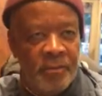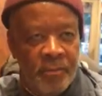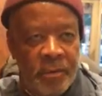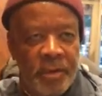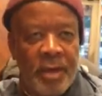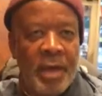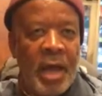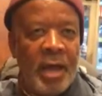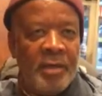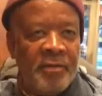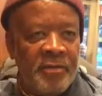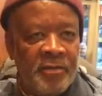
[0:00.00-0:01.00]
he
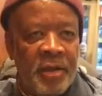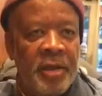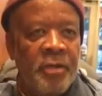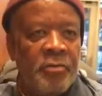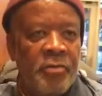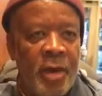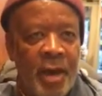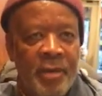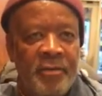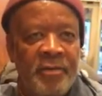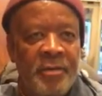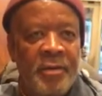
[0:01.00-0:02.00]
had us sing it
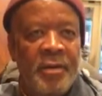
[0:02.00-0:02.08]
twice,